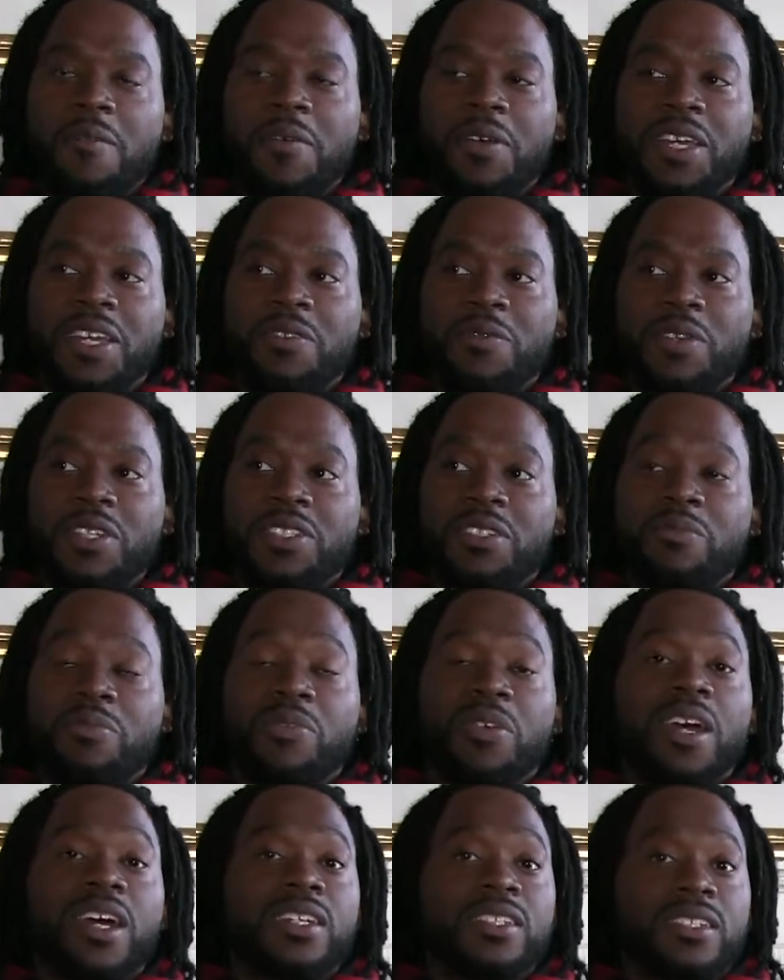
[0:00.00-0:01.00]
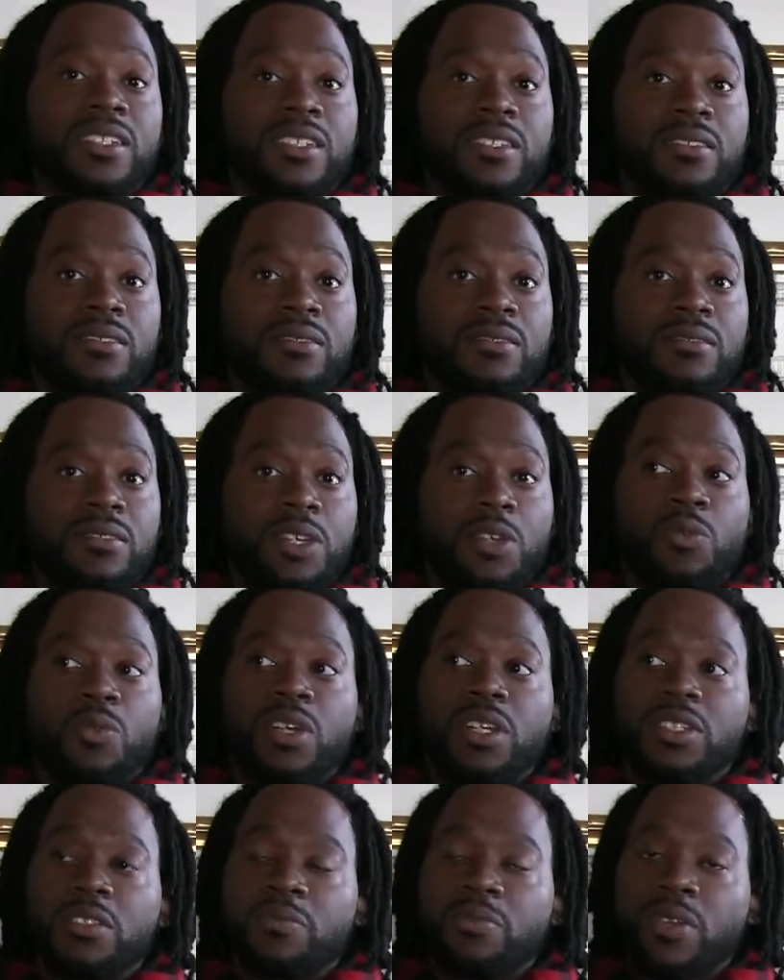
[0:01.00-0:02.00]
But it was a process.
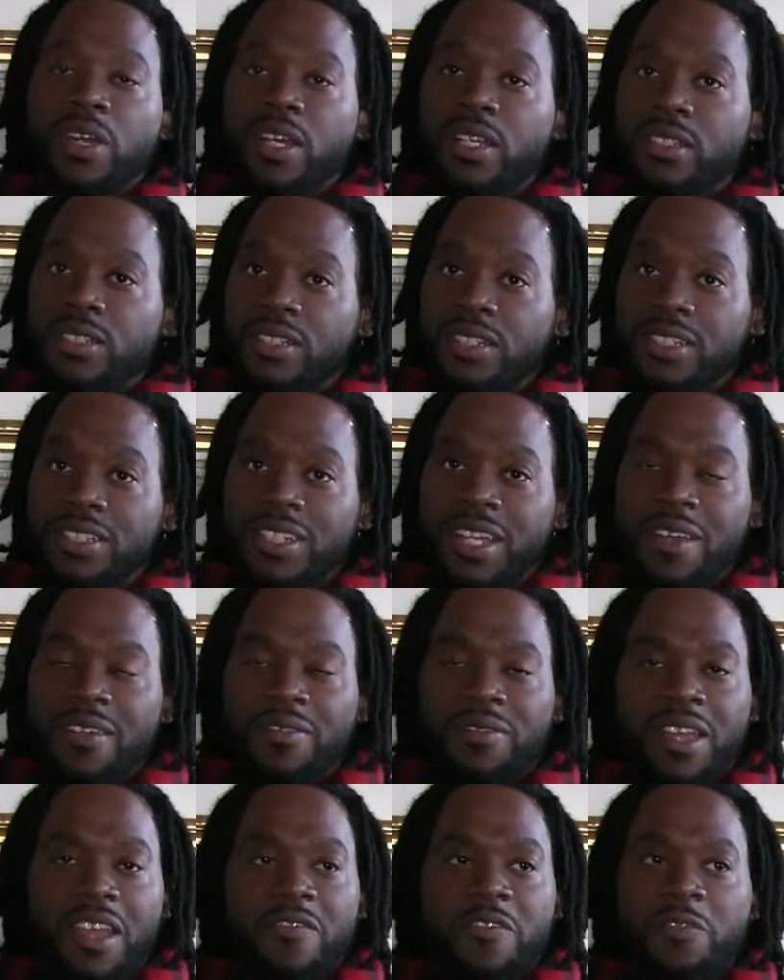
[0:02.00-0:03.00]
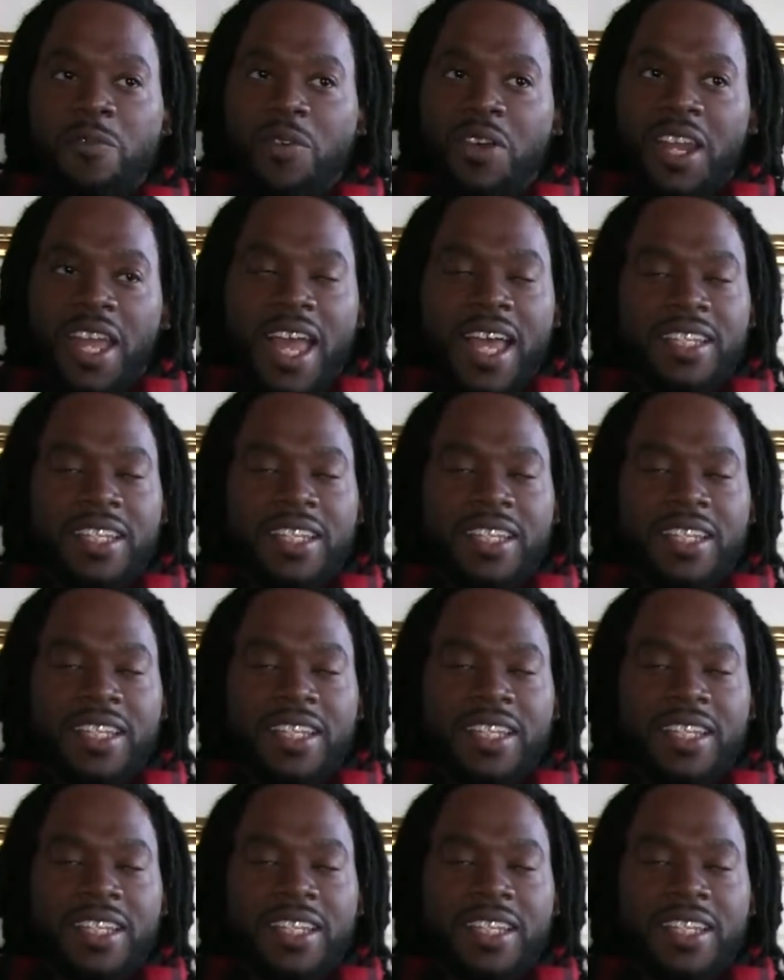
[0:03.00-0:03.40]
Everyone